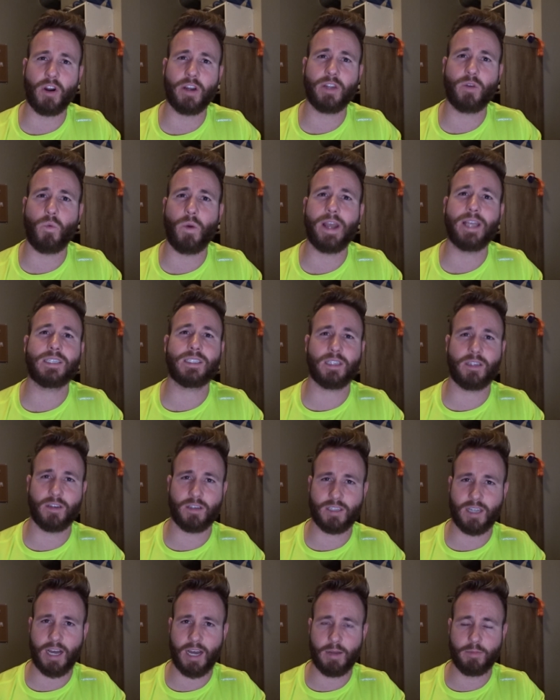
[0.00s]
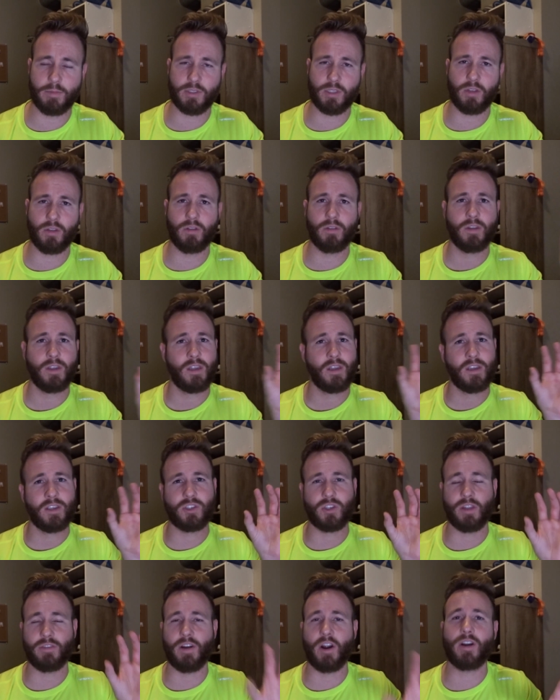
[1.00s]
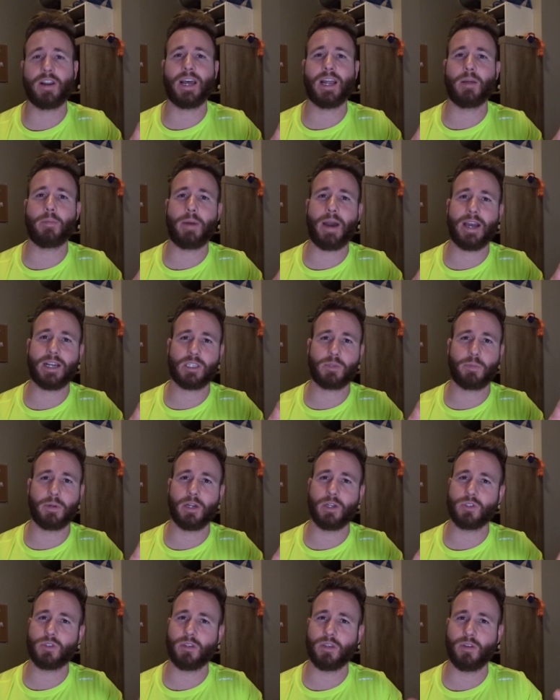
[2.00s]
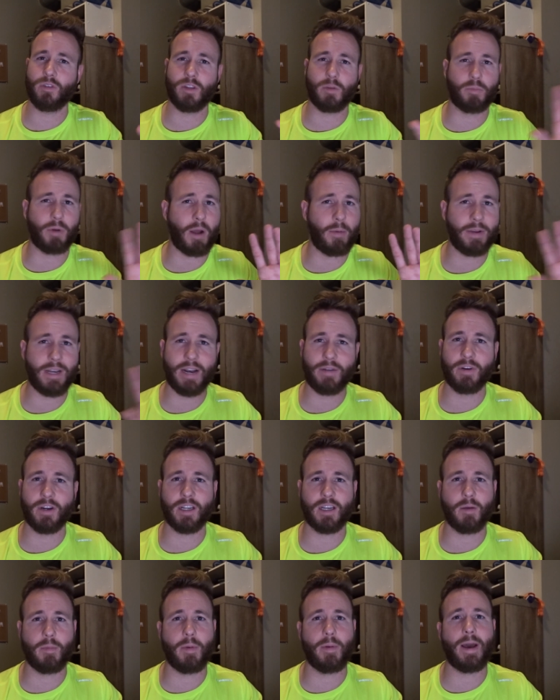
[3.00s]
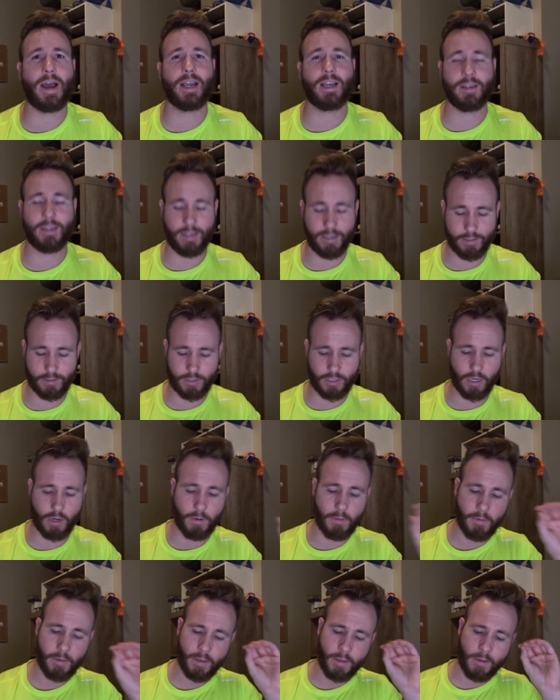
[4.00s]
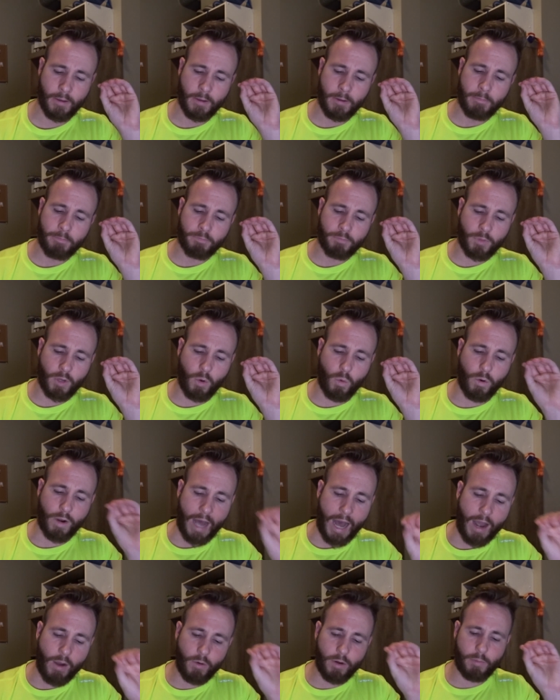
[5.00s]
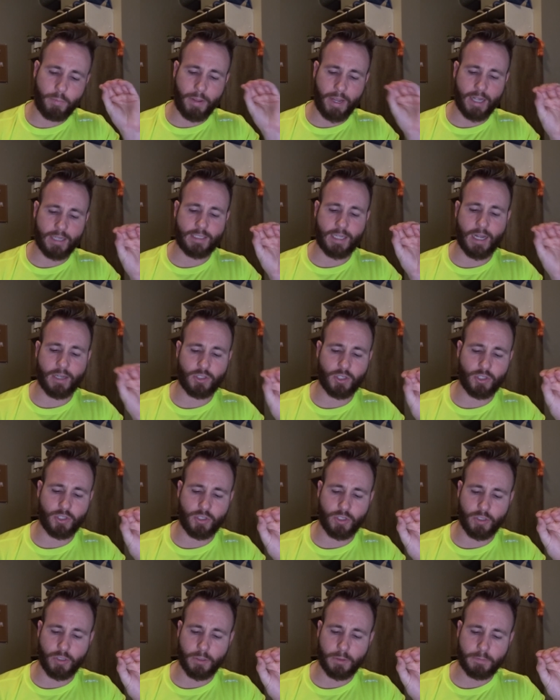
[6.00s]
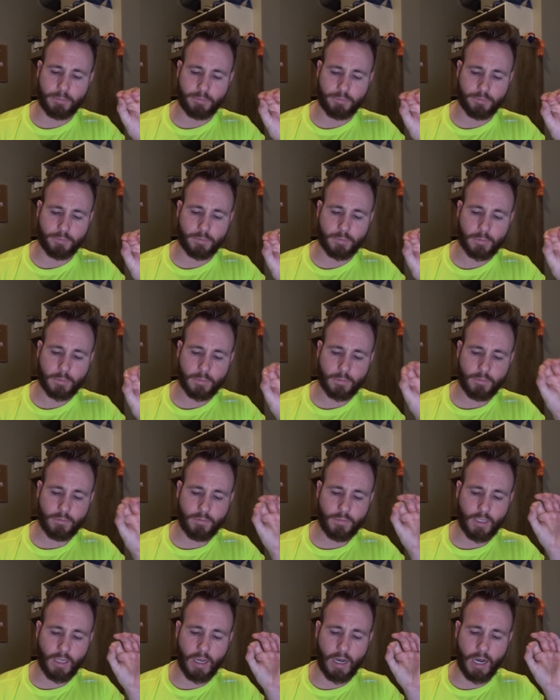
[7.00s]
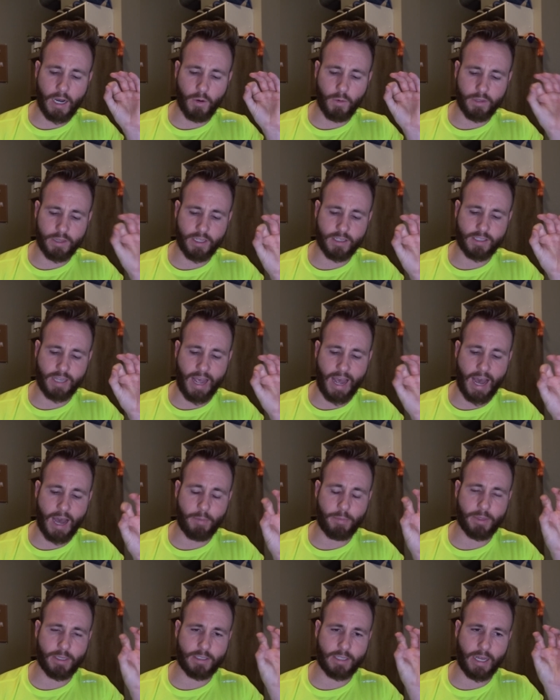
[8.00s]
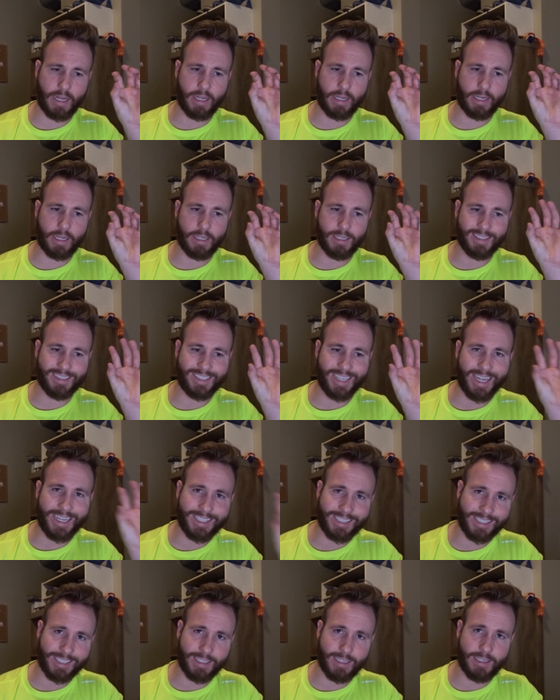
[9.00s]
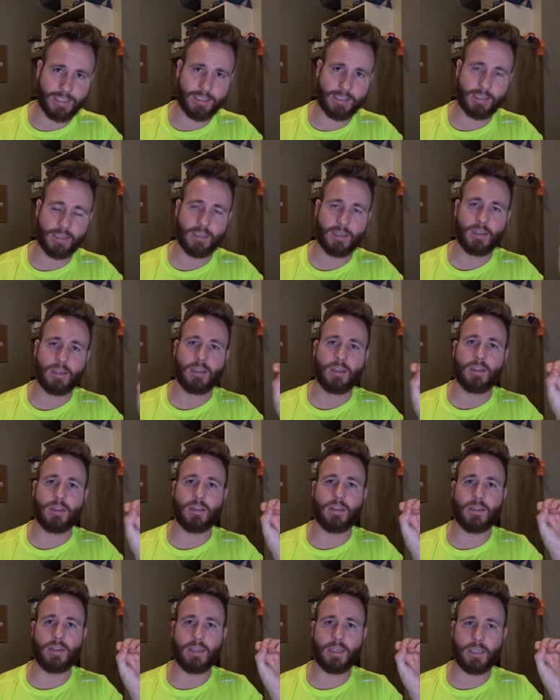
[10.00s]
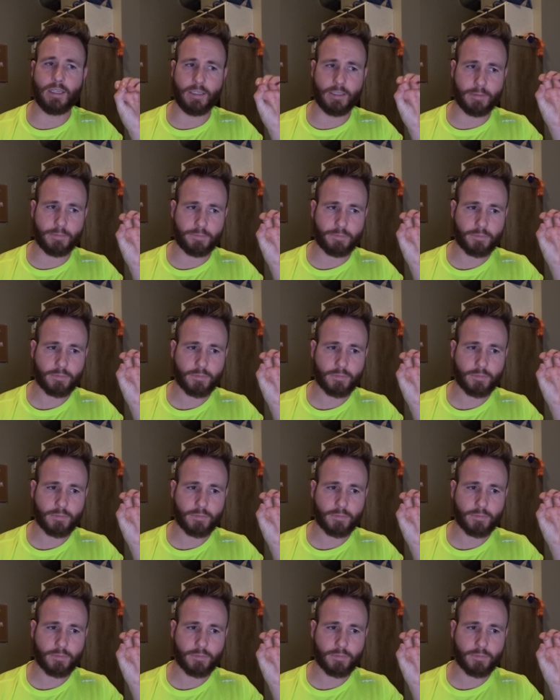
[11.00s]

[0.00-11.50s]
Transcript: wasted their time, so they've already had a bad experience with you, and they're probably never gonna come back again. So what I would pay attention to with this app is that it condenses the